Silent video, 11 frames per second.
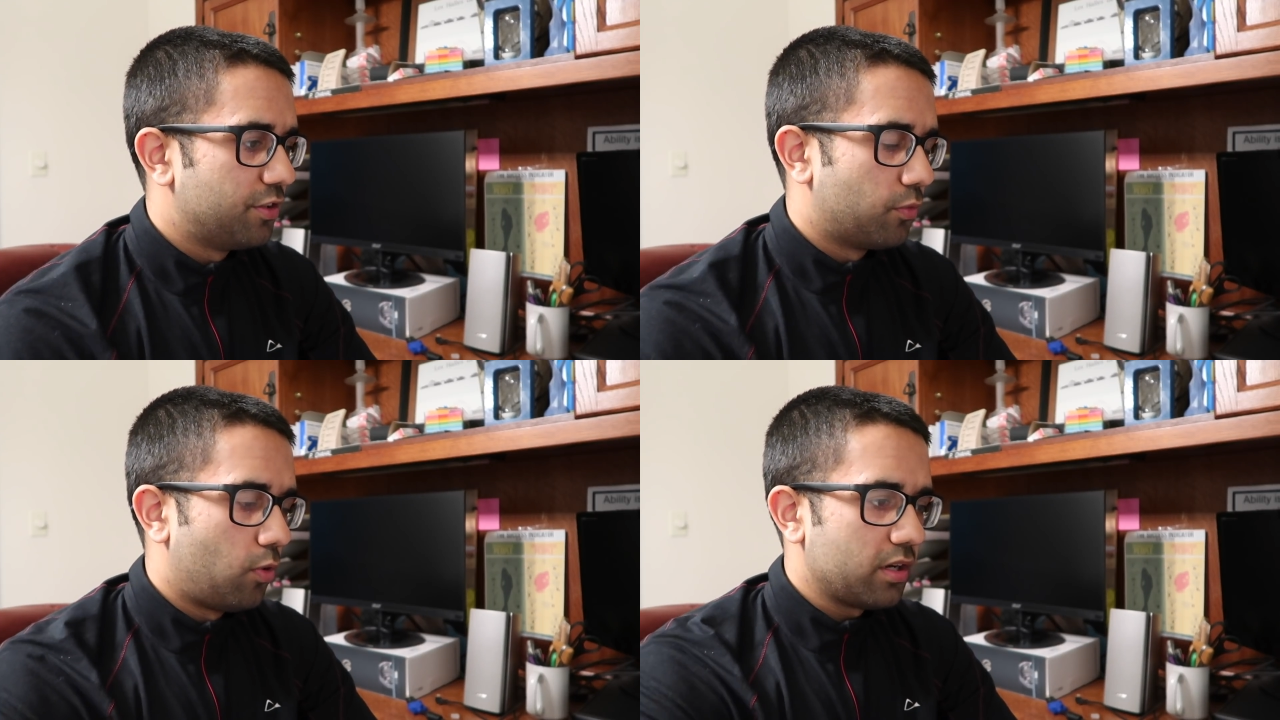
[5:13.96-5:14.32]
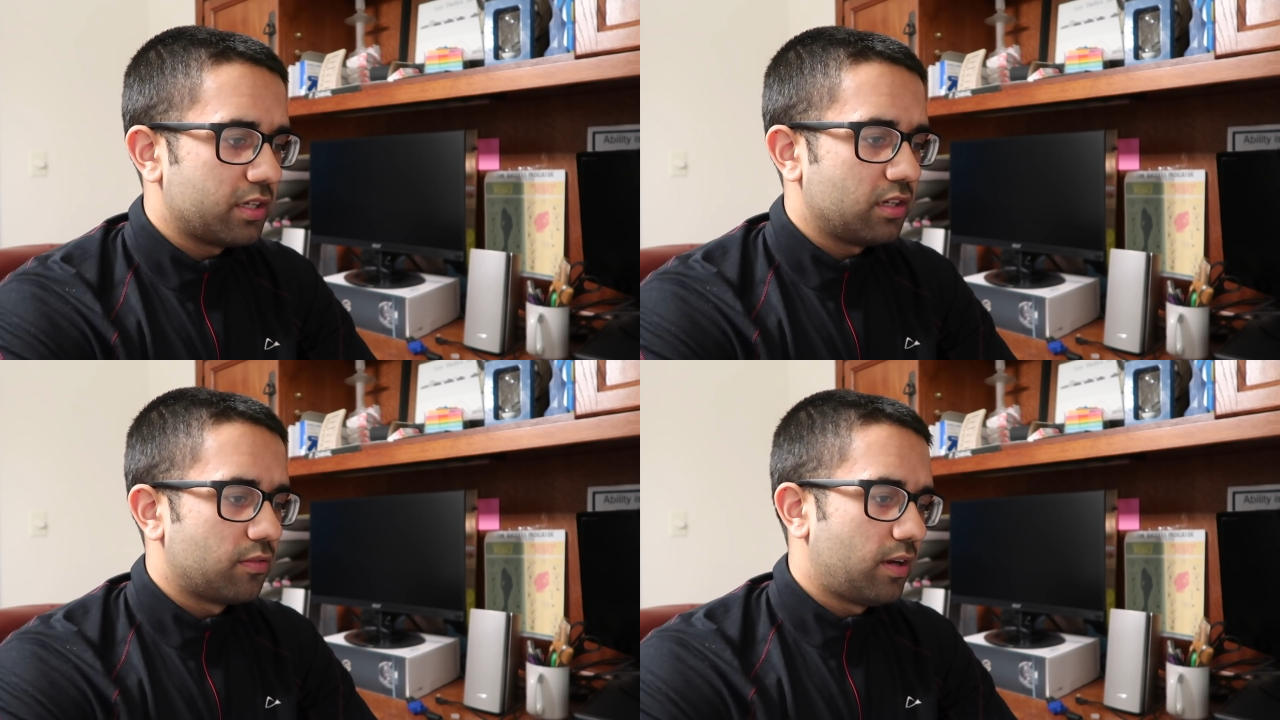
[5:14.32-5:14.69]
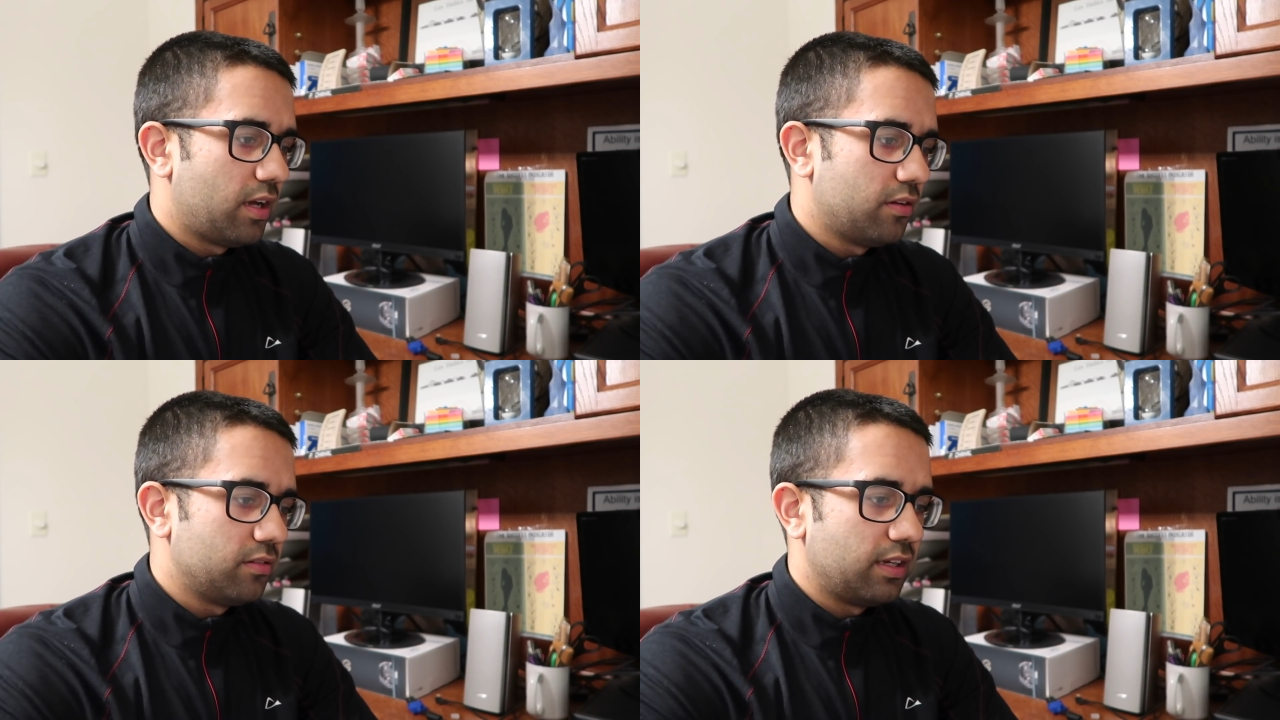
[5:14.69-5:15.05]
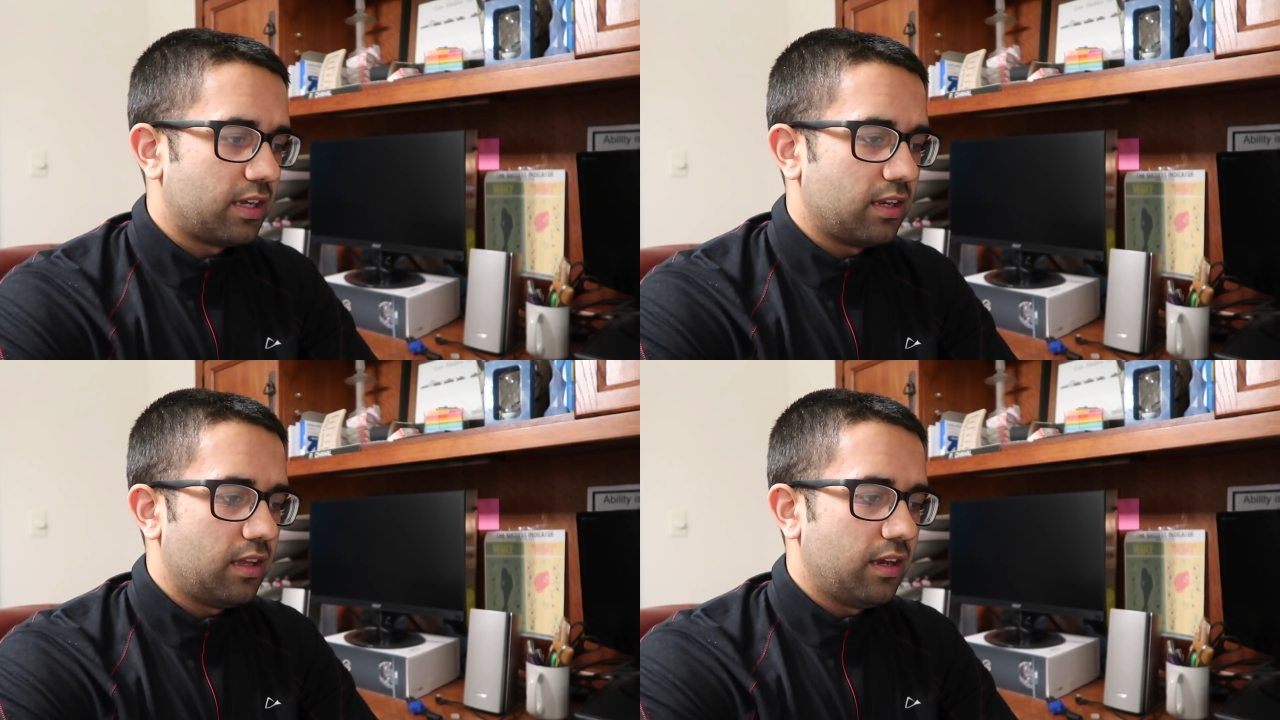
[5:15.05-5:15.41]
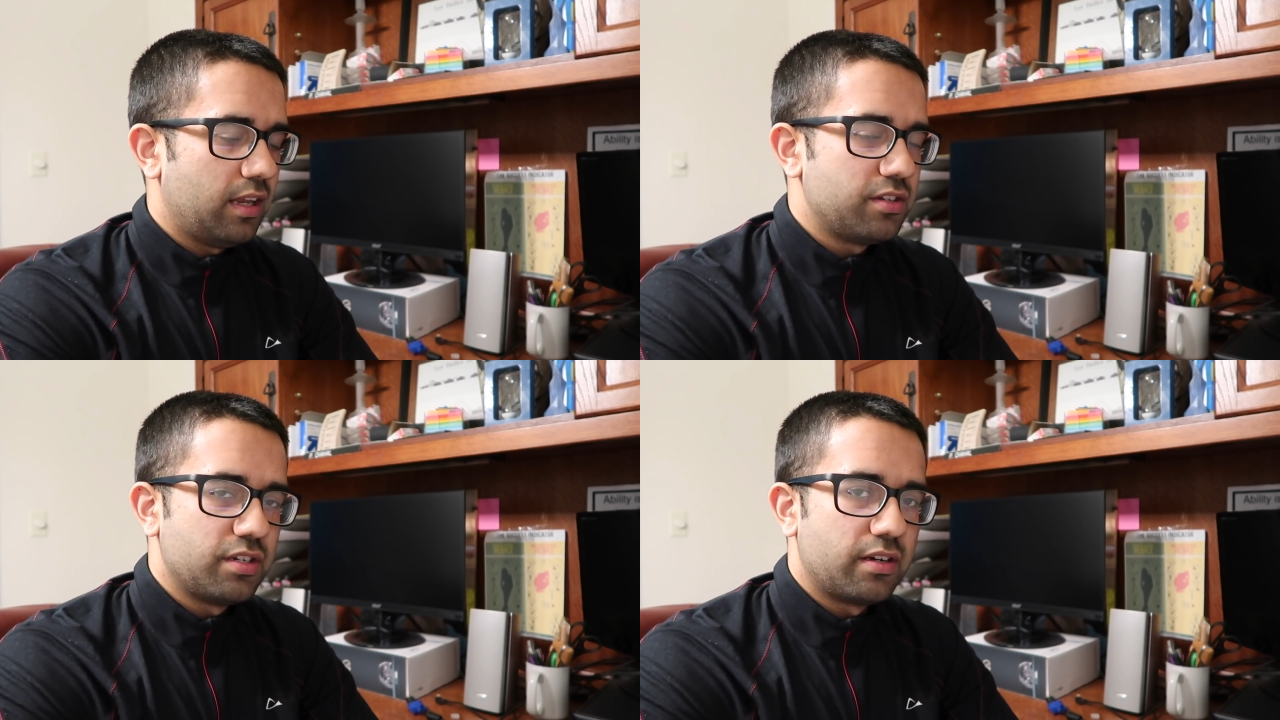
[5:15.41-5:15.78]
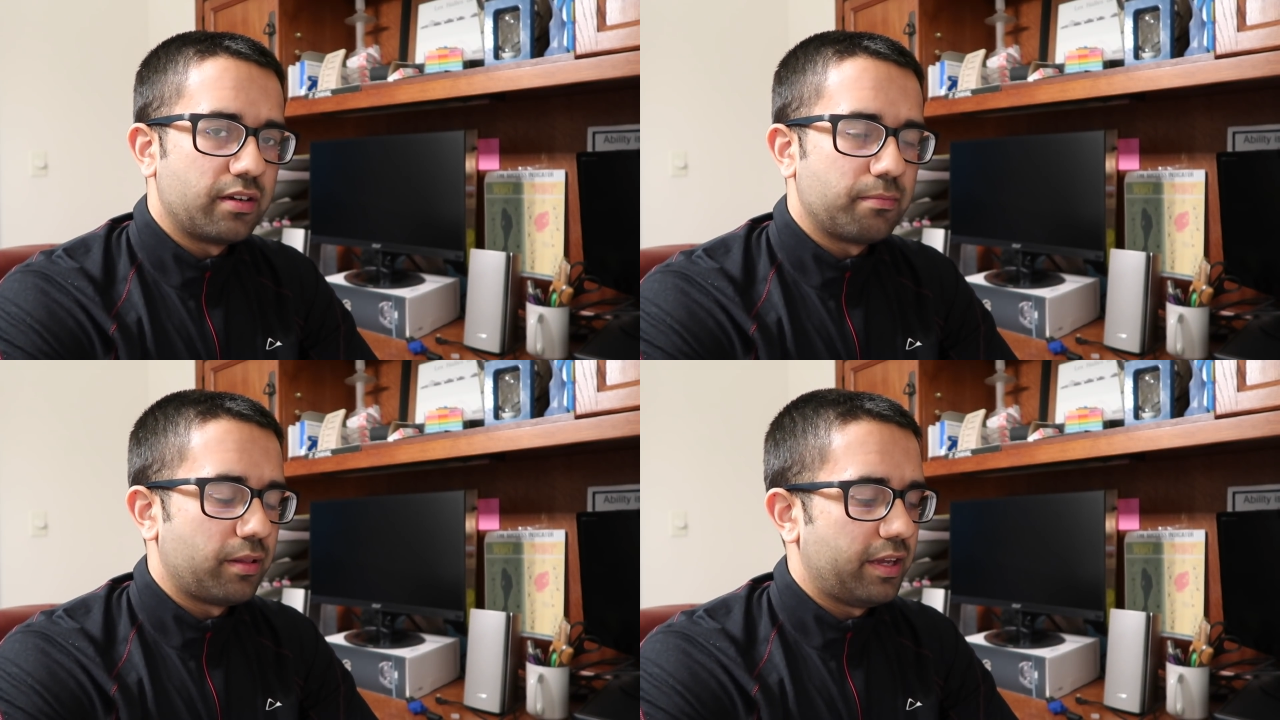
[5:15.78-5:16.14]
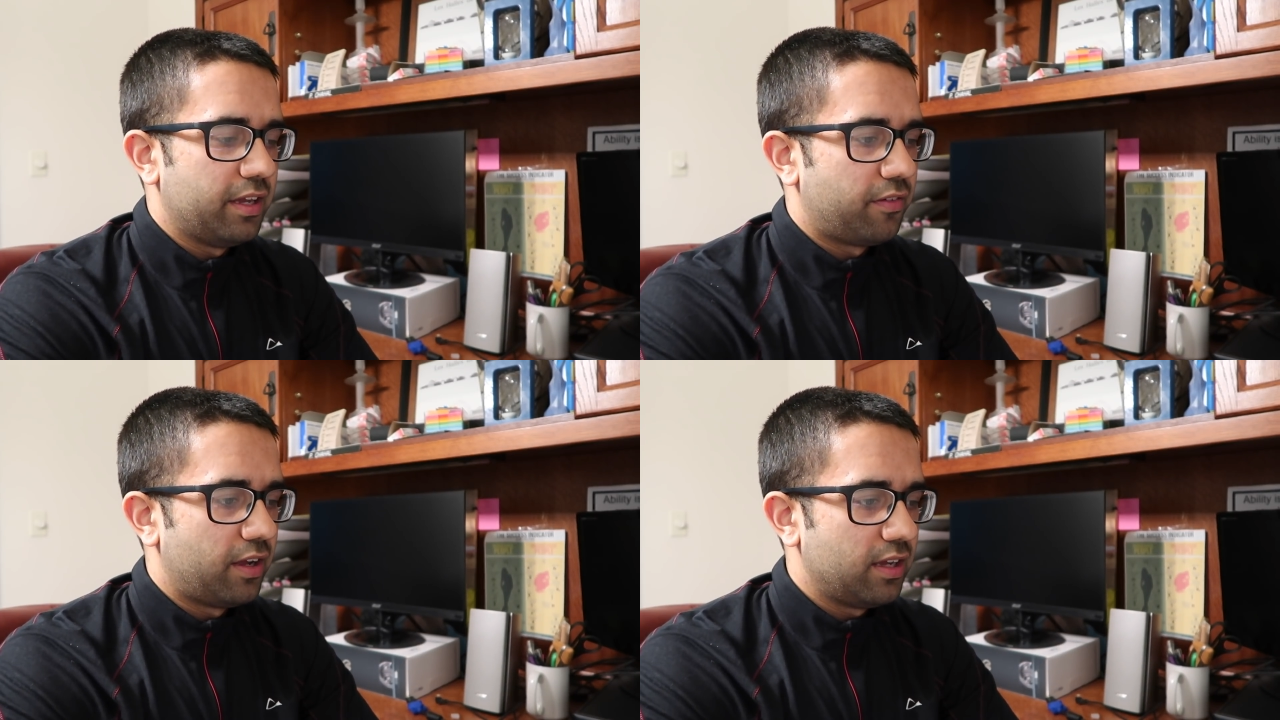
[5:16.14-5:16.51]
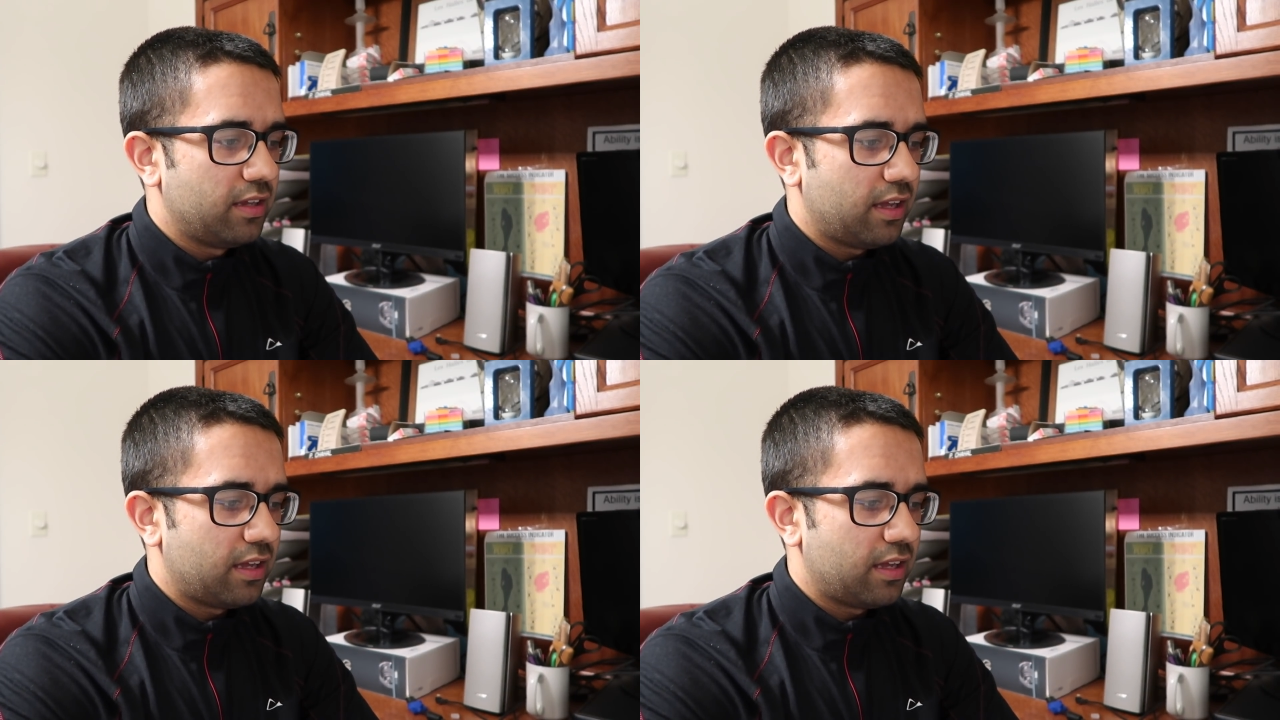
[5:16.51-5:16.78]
they're walking around like an engineering plant, right?